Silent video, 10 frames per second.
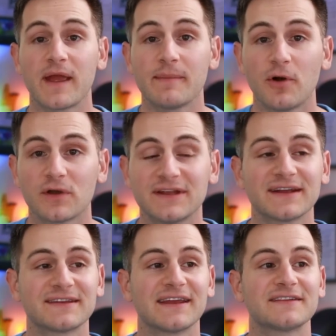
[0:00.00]
Waymo
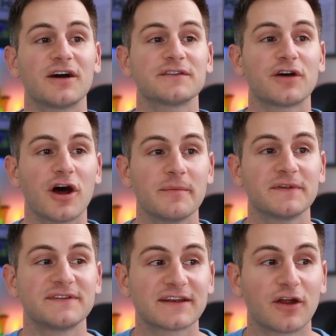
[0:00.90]
connecting its
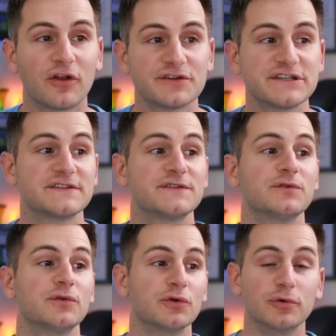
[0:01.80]
autonomous technology
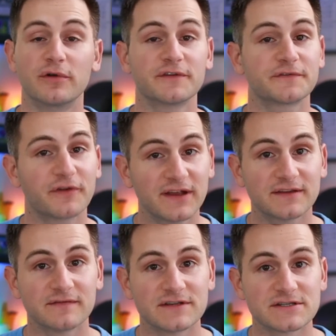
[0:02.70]
to Uber's freight division.